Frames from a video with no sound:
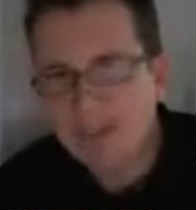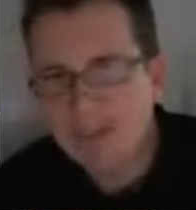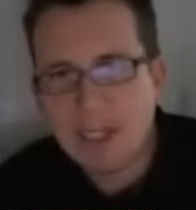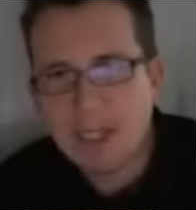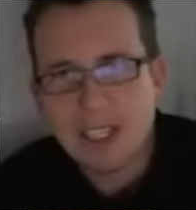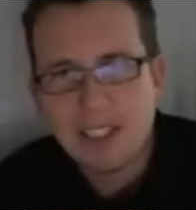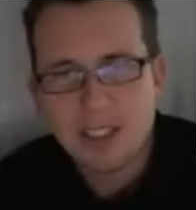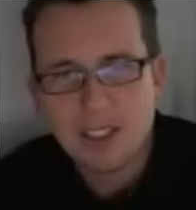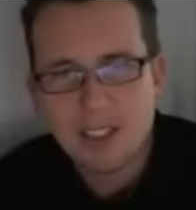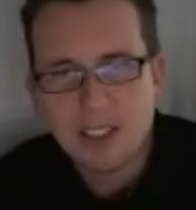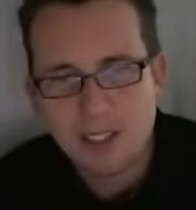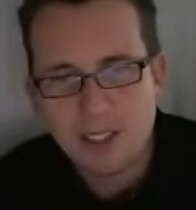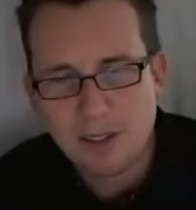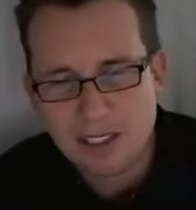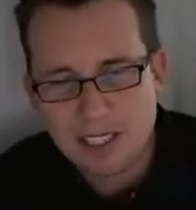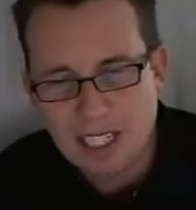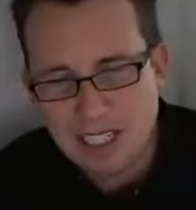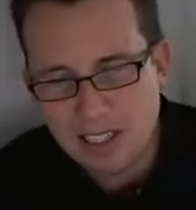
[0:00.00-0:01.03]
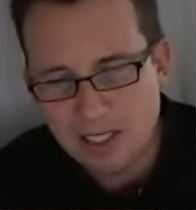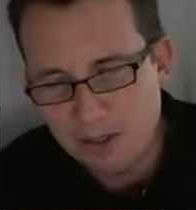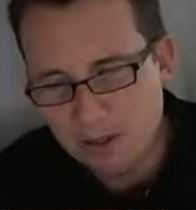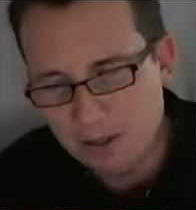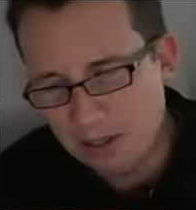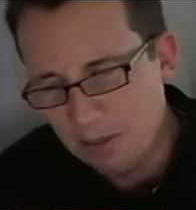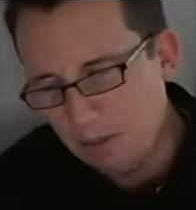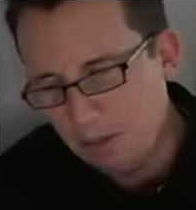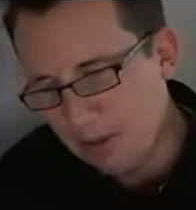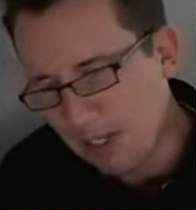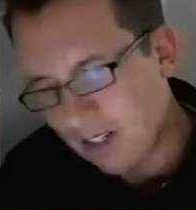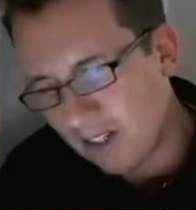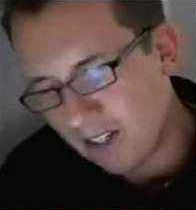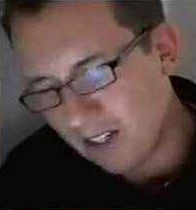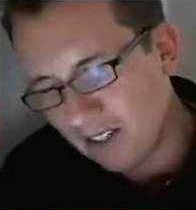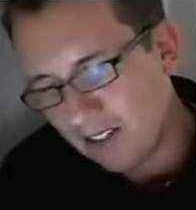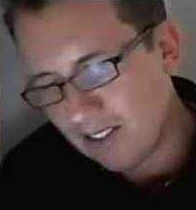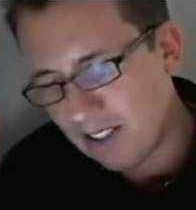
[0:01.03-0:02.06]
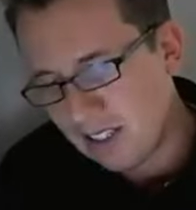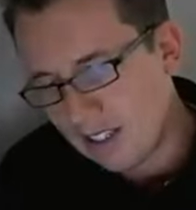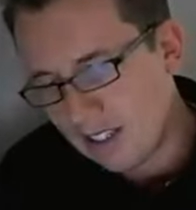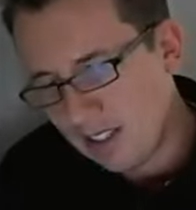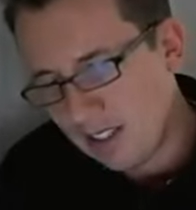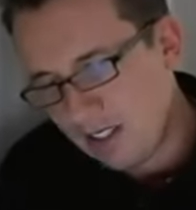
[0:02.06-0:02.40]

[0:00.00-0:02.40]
bad of me. I should know exactly who these women are.